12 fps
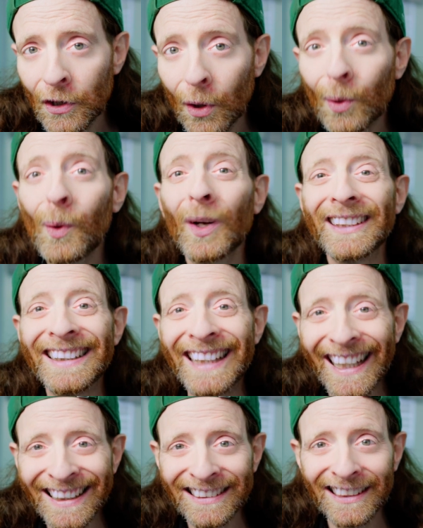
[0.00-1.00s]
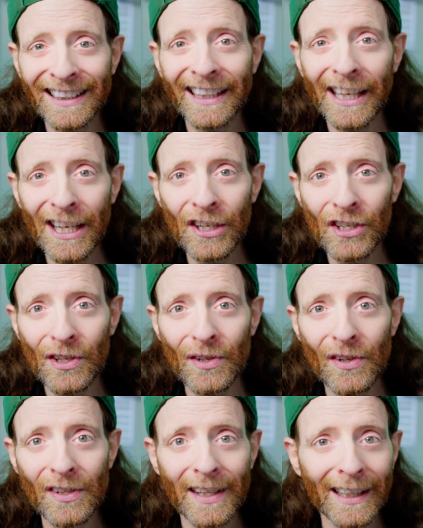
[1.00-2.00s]
know, dental
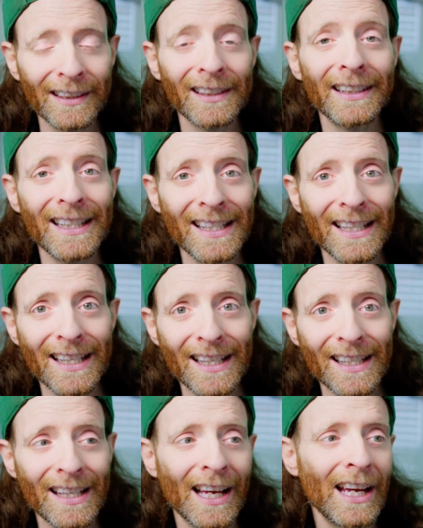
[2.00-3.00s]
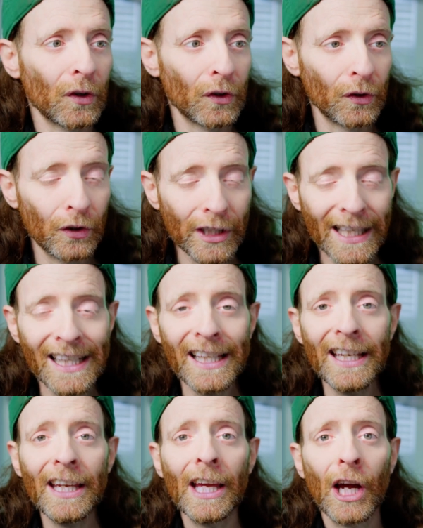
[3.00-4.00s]
issues, dental disease
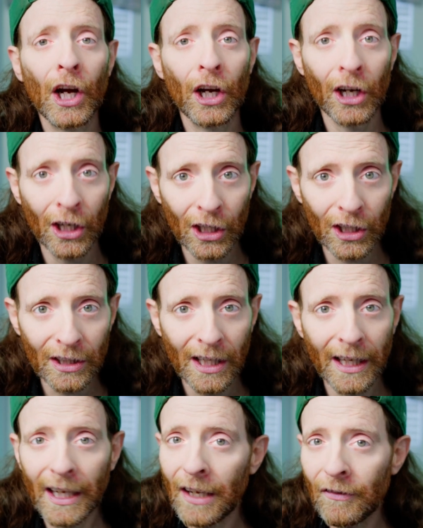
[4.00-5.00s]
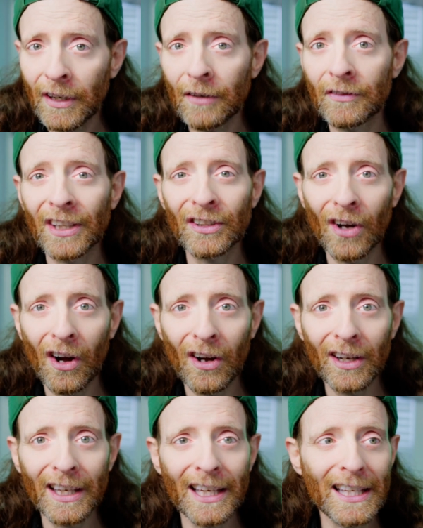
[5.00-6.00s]
really hurt. Even if the
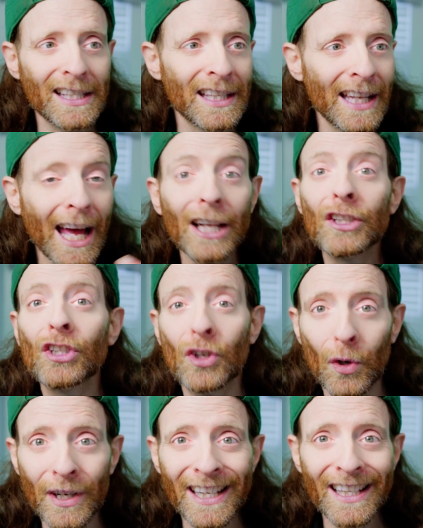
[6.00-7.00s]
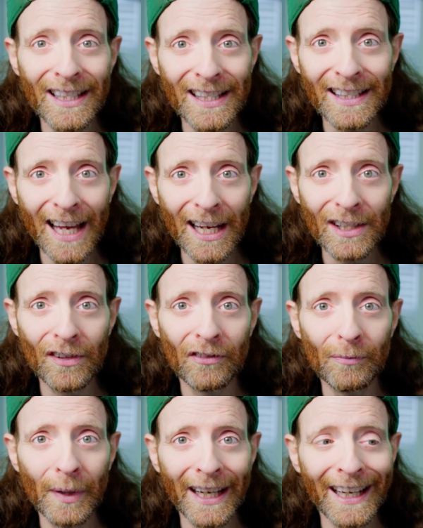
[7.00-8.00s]
dog is not showing signs
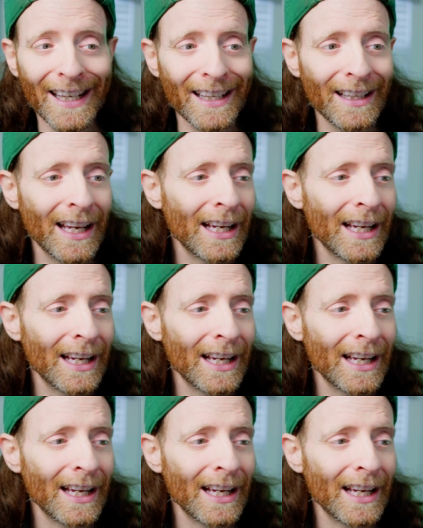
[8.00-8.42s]
of pain,